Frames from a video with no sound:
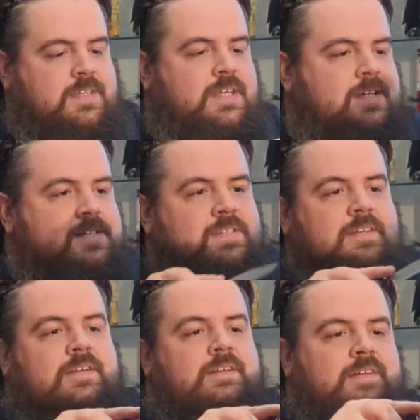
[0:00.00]
this.
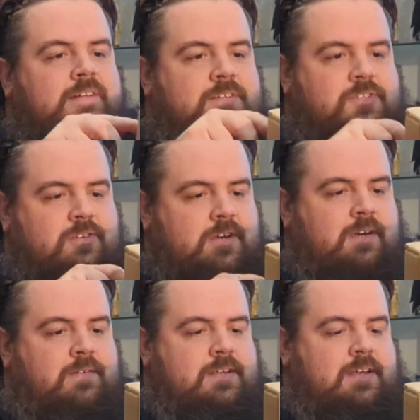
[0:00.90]
Let's try to
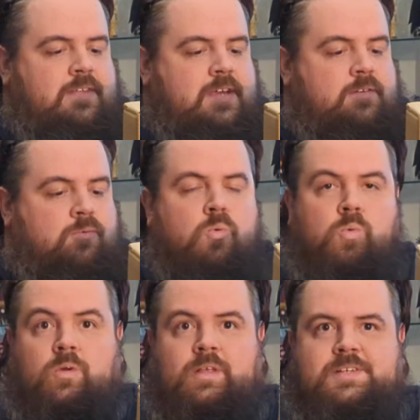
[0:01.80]
get it down there. Oh,
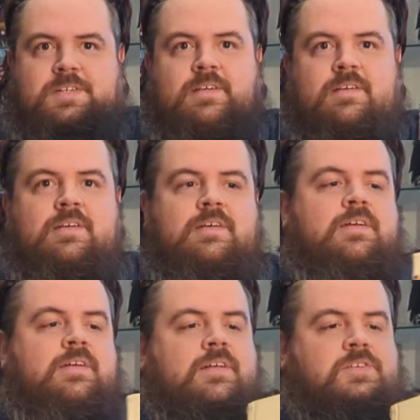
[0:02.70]

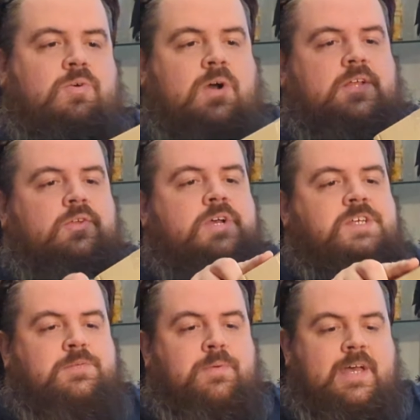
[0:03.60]
it's quite the
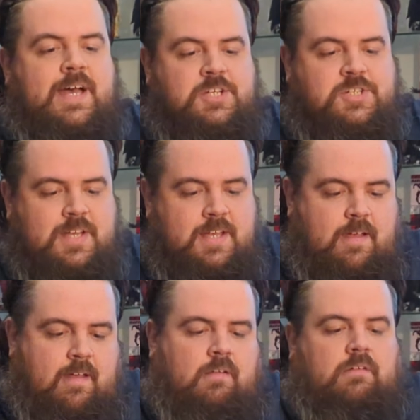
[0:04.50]
noise. We hashtag
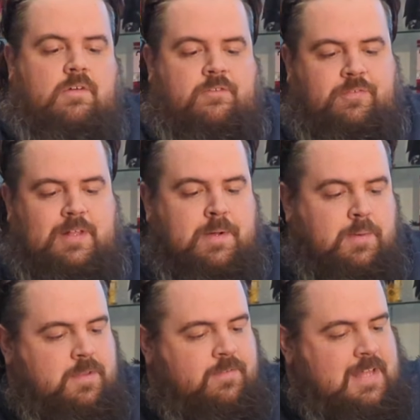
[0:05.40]
flip
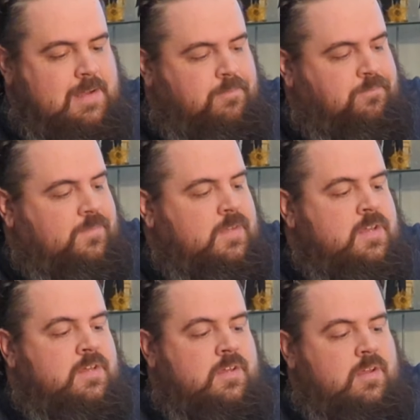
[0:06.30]
open the flap.
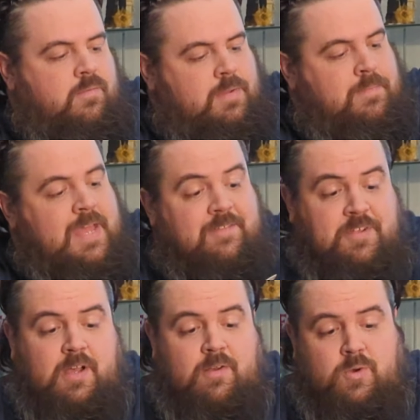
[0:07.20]
We may have to
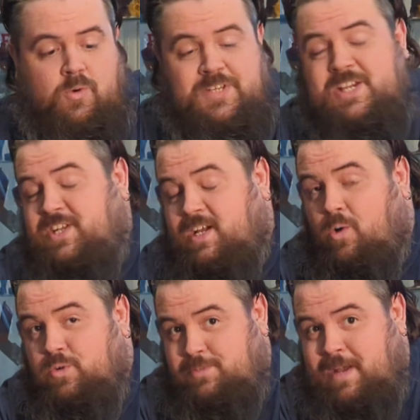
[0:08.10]
go, of course, hashtag
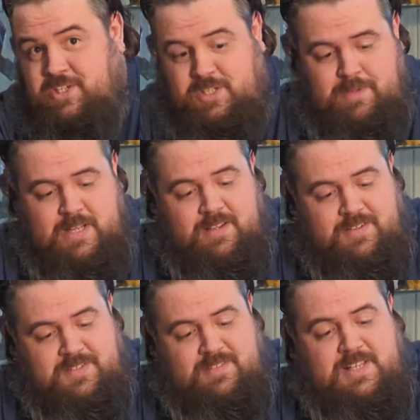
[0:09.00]
Hulk smash in a minute.
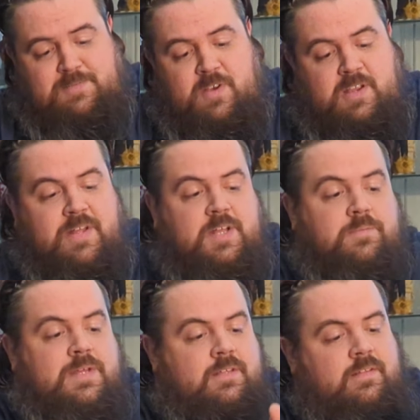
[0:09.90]
Just this fucker ain't
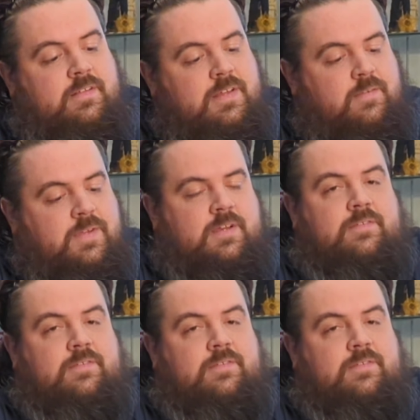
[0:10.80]
opening. There we go.